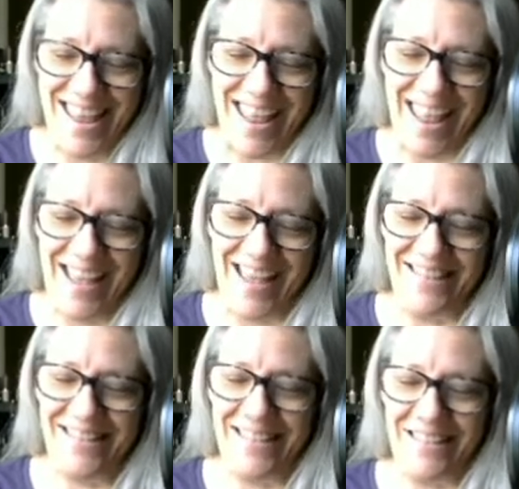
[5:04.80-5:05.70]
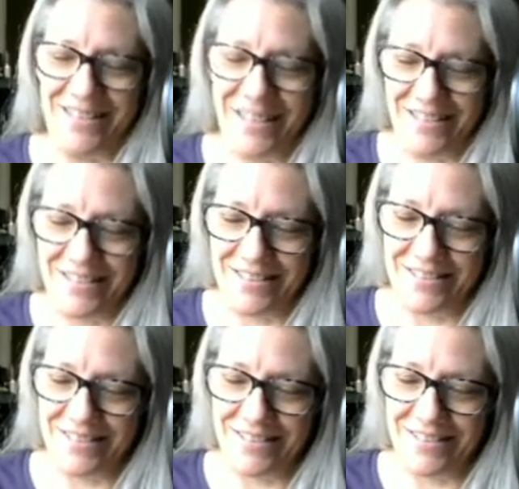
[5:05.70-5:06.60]
and it it
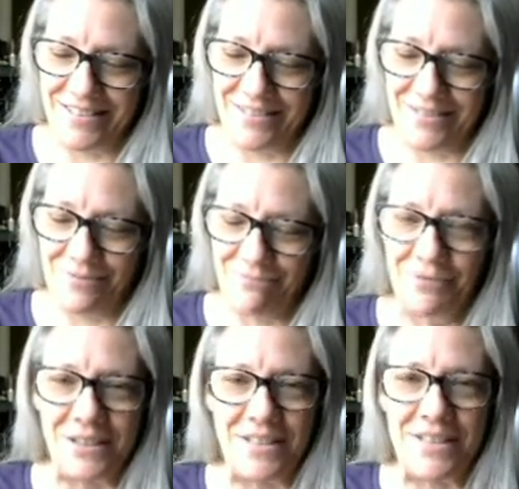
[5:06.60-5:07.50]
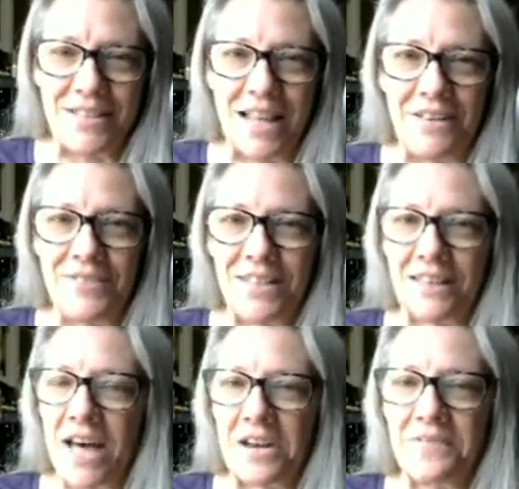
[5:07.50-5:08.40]
really saves a
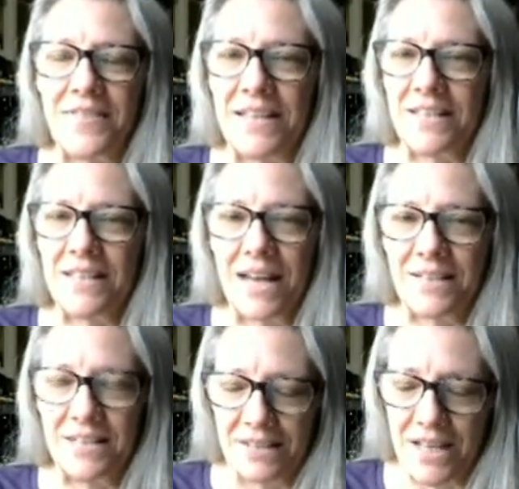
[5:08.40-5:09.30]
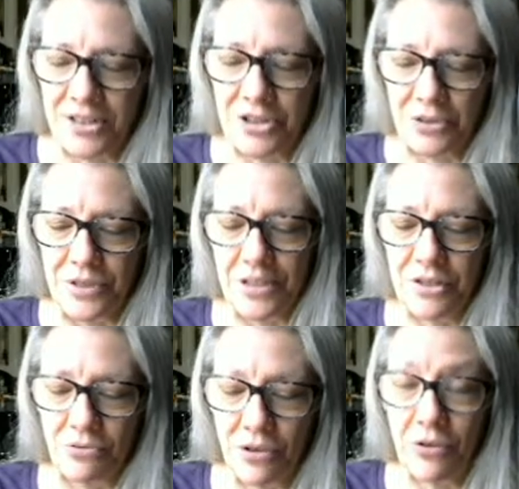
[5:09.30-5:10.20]
lot of things. It adds a lot of sturdiness.
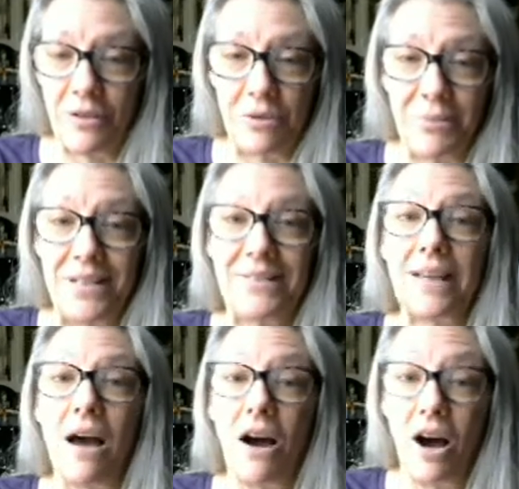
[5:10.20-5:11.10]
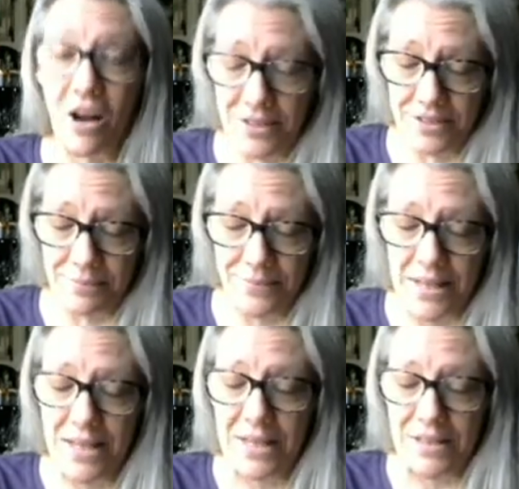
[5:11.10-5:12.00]
Grosgrain ribbon is awesome.
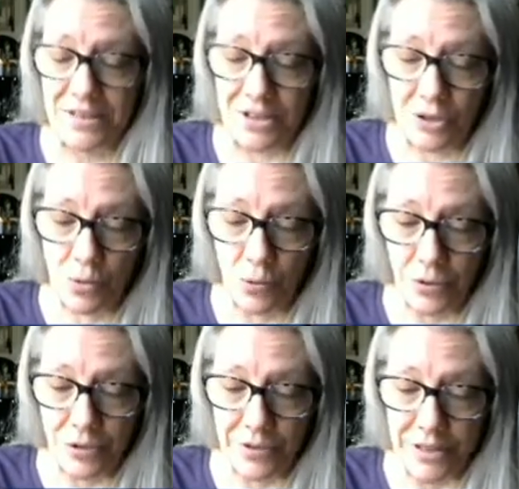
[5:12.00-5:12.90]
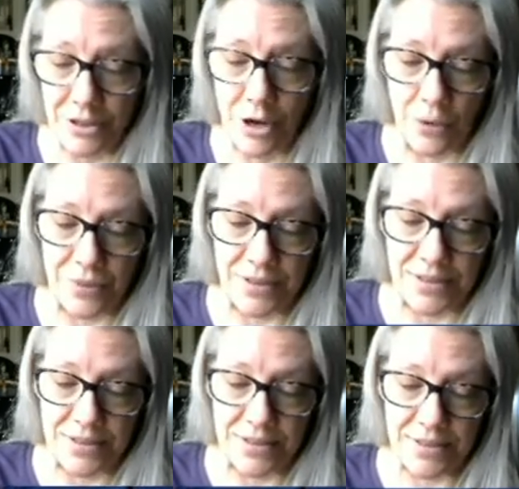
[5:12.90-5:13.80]
This is quarter inch. No,
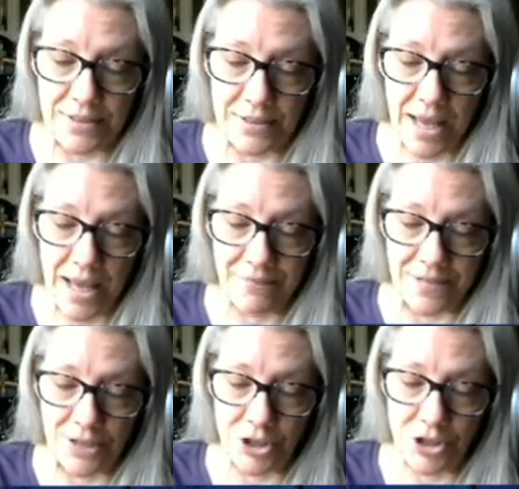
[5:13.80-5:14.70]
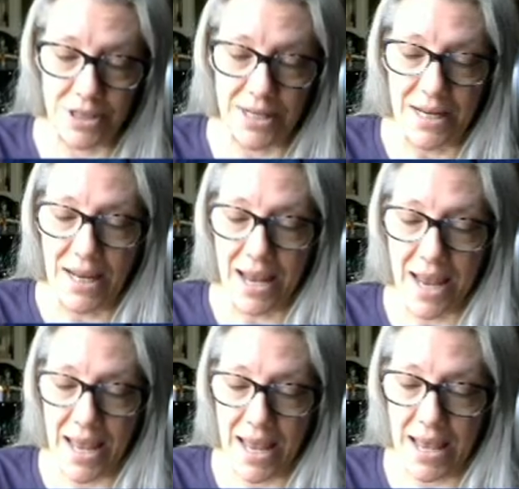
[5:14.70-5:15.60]
this is half inch.
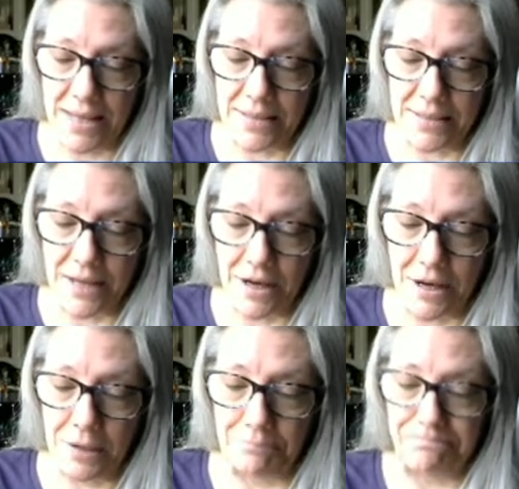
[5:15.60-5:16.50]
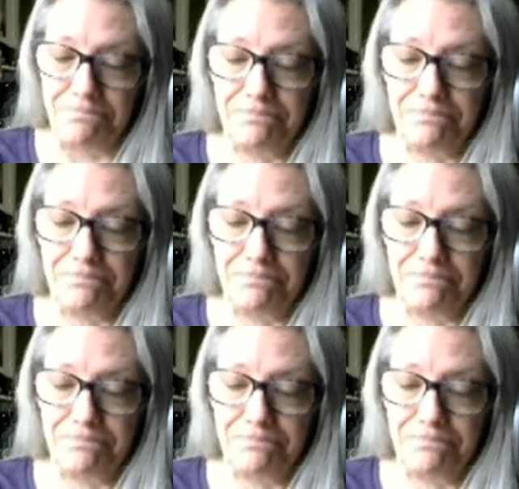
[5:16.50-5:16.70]
And um,